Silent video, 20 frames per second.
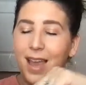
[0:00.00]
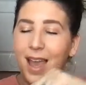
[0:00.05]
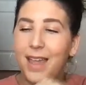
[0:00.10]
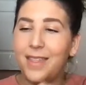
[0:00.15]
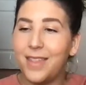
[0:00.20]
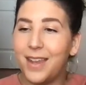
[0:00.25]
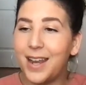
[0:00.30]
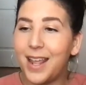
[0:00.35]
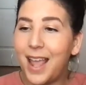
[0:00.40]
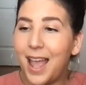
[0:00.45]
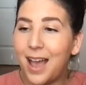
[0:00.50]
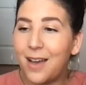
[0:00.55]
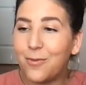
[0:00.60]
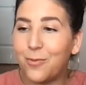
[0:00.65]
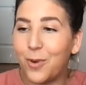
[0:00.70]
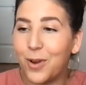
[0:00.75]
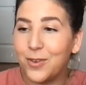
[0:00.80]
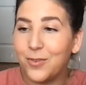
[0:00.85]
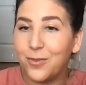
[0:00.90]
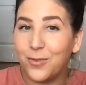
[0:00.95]
And then I
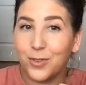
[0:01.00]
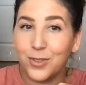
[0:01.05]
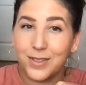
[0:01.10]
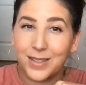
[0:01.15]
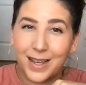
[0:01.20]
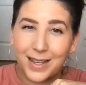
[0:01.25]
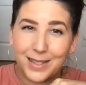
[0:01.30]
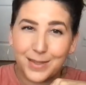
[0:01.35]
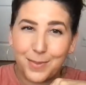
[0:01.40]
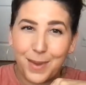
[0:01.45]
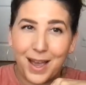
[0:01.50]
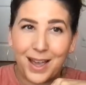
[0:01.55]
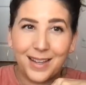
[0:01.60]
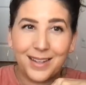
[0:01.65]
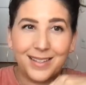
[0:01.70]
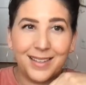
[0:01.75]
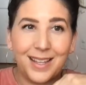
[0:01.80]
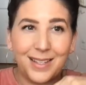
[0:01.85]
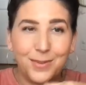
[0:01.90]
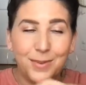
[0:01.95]
have one full-size
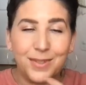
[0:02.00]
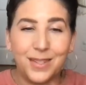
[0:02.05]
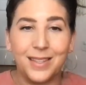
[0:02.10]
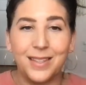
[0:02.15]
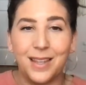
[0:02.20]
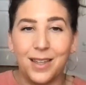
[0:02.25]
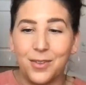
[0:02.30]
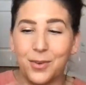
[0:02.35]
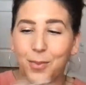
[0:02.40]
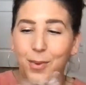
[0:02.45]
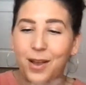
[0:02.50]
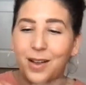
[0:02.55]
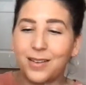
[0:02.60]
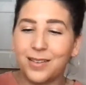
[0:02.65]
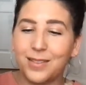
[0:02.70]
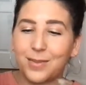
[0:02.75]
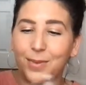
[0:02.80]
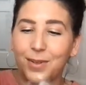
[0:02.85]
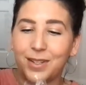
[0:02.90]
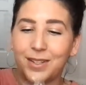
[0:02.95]
bag. That's what's in the other
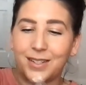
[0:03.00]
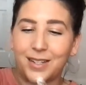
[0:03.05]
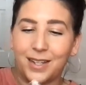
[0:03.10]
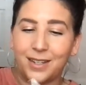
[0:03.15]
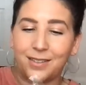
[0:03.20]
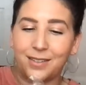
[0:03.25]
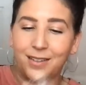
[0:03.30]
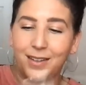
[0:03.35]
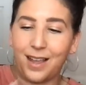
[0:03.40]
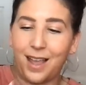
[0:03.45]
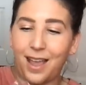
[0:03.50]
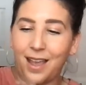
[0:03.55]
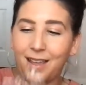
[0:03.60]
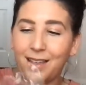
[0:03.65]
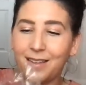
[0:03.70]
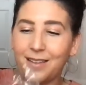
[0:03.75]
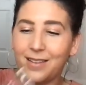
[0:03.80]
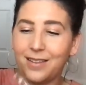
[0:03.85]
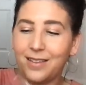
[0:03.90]
box we can take a look at.